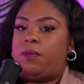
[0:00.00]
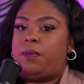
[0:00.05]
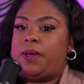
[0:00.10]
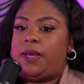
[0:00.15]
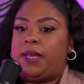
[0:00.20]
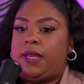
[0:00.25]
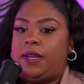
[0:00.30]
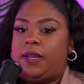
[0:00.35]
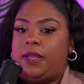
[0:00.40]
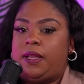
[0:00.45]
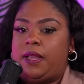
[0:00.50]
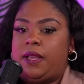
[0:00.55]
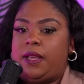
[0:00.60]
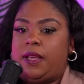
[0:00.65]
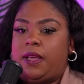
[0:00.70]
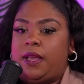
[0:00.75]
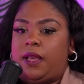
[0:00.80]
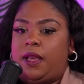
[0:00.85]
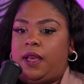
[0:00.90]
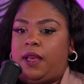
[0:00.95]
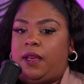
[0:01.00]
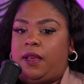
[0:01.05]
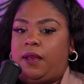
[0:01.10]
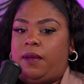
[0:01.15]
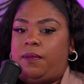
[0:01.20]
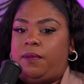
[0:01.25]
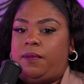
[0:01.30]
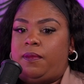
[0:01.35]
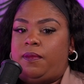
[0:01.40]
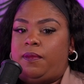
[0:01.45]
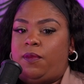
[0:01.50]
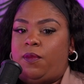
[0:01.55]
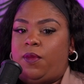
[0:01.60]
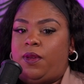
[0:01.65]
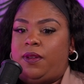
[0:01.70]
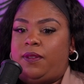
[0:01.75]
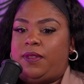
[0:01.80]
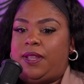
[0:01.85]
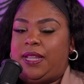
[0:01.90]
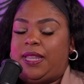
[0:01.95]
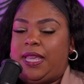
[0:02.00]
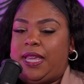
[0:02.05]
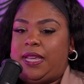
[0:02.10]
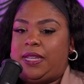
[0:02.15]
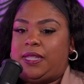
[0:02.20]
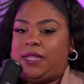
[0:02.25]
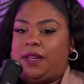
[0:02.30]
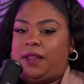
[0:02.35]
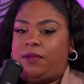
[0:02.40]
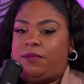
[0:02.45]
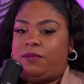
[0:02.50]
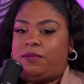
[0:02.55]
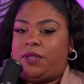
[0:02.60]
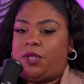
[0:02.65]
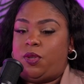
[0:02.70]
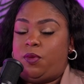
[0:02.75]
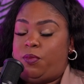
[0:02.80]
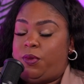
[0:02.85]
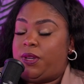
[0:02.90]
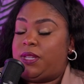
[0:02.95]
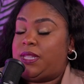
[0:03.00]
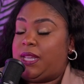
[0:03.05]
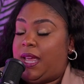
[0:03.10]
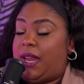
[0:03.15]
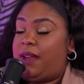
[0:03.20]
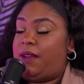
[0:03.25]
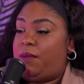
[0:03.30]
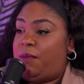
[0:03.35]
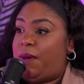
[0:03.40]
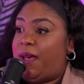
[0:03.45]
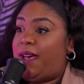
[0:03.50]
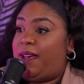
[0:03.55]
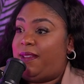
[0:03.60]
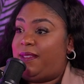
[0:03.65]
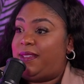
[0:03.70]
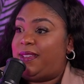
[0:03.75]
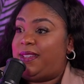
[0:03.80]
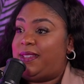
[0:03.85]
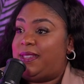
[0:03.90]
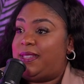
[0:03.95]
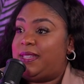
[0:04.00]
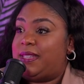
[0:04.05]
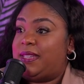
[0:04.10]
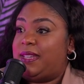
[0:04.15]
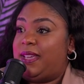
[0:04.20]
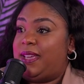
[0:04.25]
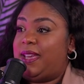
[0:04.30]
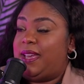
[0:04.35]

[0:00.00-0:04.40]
But one of the things that I'm super excited about is